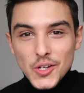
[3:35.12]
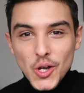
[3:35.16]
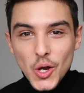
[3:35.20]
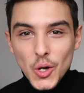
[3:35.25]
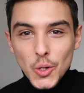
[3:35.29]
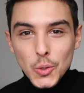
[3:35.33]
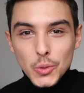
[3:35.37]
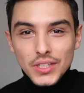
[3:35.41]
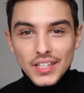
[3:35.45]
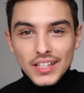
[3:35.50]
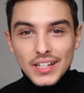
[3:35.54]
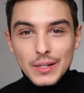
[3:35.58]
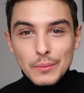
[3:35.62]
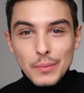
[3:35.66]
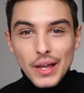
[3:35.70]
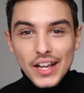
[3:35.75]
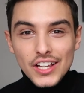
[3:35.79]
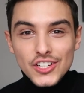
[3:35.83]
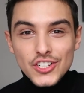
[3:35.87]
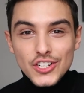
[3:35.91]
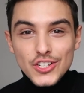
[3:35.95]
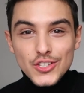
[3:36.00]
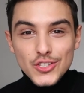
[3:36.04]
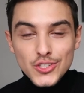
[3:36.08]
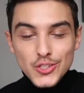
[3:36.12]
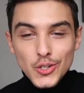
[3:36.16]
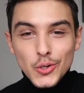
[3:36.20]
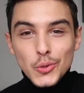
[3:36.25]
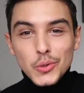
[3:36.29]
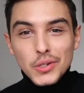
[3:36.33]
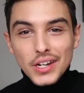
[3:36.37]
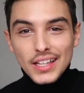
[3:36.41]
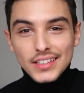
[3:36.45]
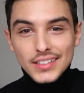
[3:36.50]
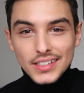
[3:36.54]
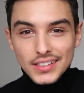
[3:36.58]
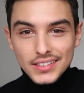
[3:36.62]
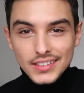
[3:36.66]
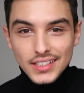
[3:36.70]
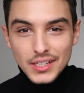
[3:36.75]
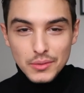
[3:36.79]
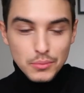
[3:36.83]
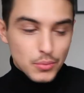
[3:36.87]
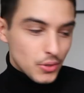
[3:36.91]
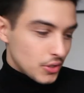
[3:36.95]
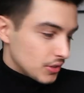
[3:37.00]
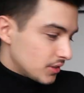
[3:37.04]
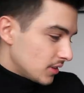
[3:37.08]
coat and I'm actually so glad that
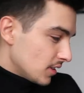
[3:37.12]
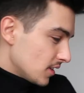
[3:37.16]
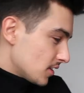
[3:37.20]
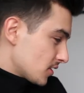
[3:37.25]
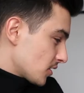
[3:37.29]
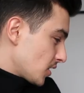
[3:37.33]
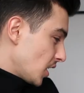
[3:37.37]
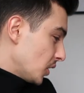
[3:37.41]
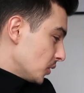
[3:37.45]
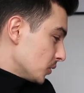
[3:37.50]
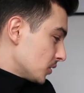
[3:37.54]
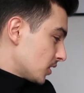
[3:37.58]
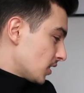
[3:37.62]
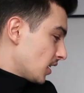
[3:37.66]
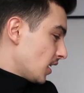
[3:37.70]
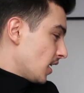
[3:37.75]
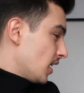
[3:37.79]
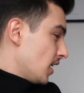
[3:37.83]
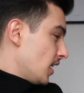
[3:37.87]
I bought this coat.